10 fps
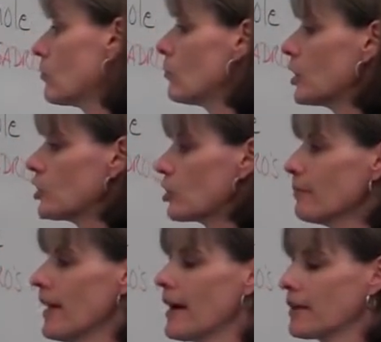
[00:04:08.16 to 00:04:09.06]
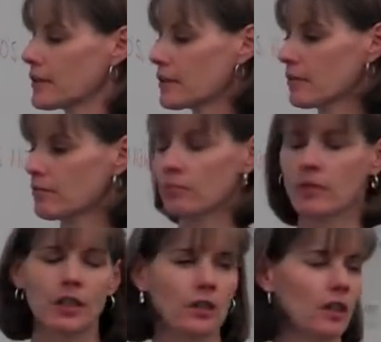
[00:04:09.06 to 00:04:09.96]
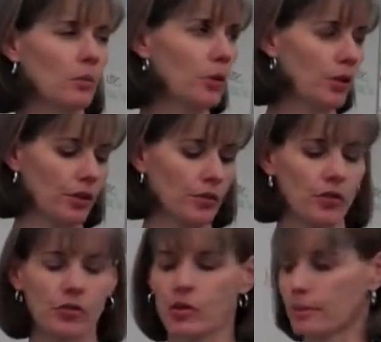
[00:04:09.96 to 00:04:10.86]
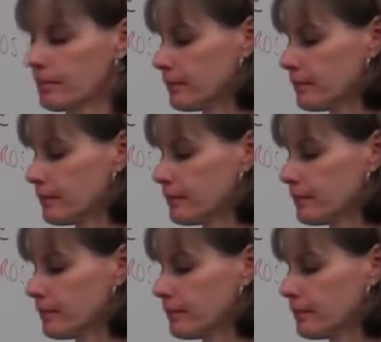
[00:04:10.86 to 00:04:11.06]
what is your mass in the imperial system?